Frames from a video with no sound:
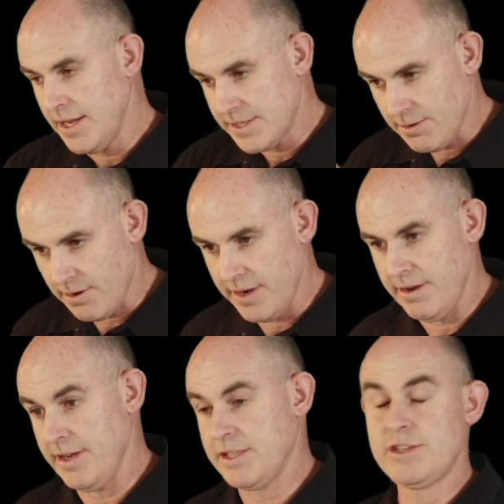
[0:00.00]
So I
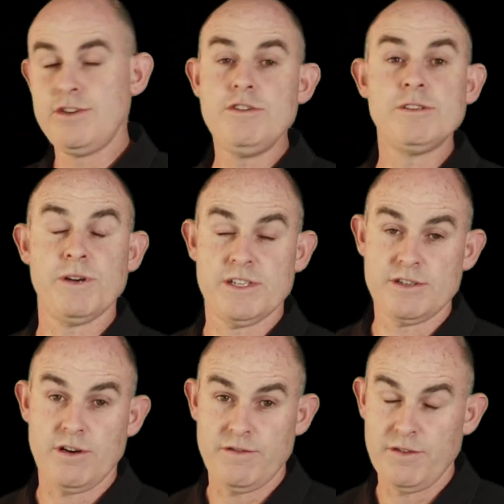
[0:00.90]
excuse
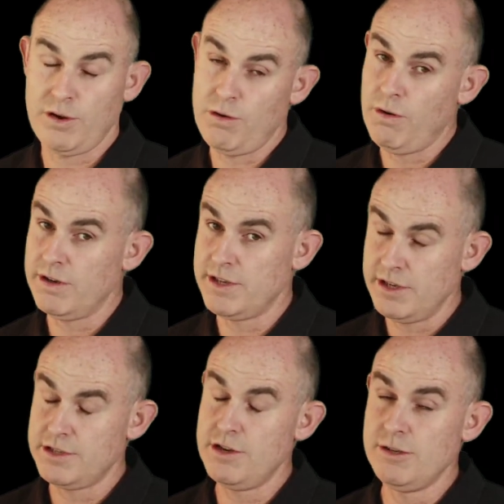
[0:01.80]
myself from the call. I say,
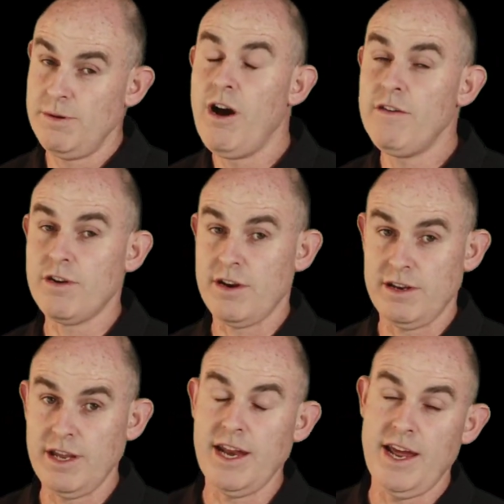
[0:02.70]
excuse me, I've got to
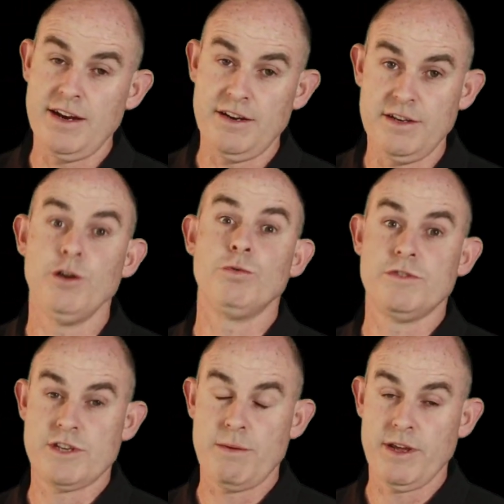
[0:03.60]
get out and deal with
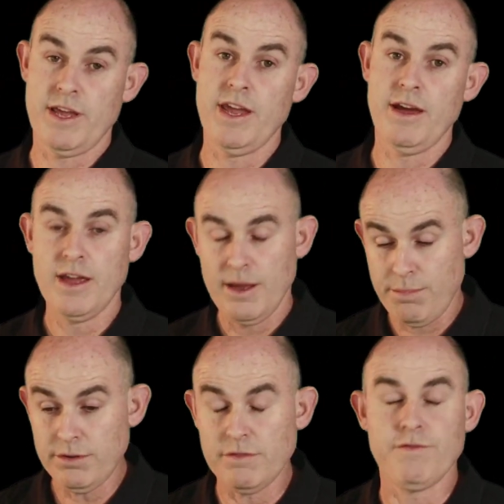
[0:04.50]
something here.
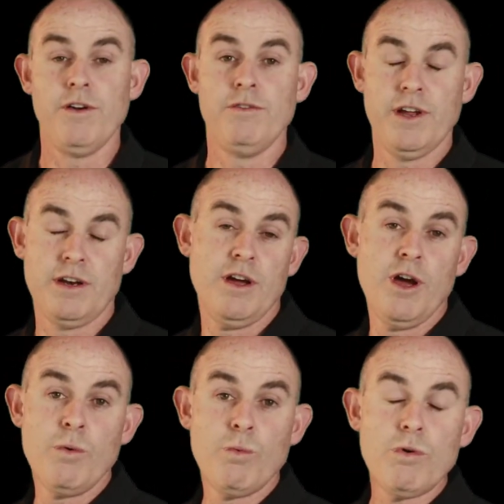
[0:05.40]
Put the phone down,
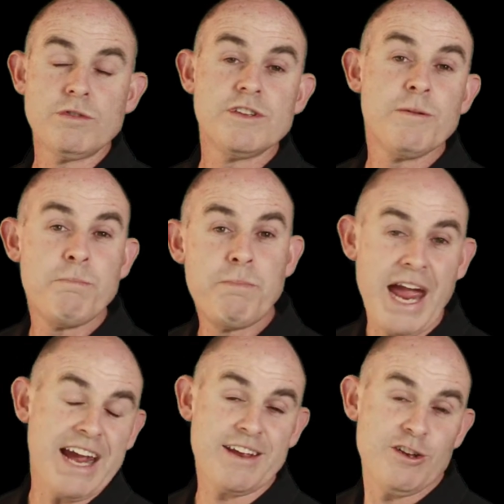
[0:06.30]
walk to the
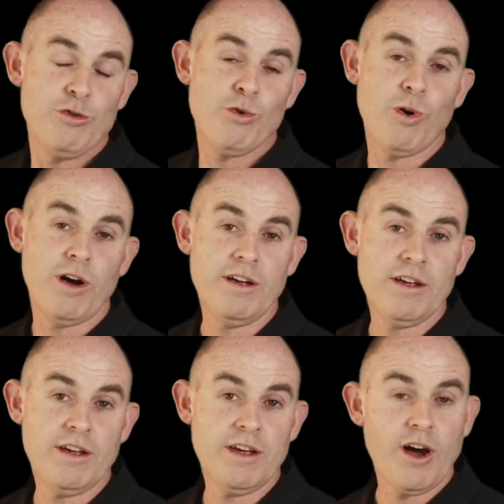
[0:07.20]
back door,
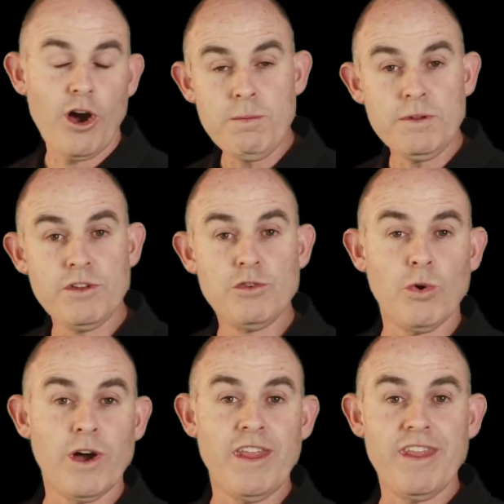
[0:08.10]
open the
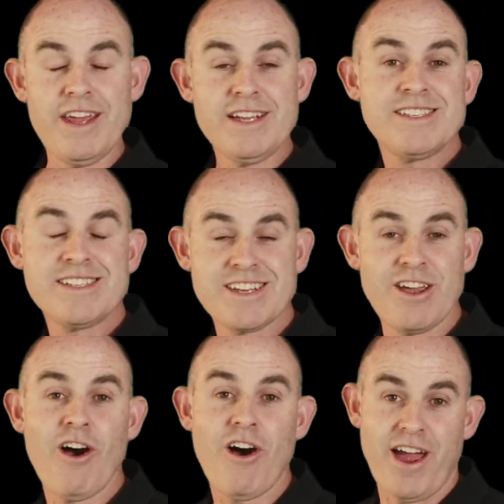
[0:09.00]
door, and there's this
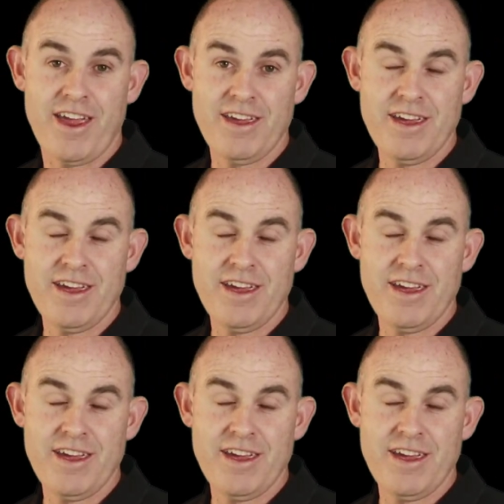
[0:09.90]
guy.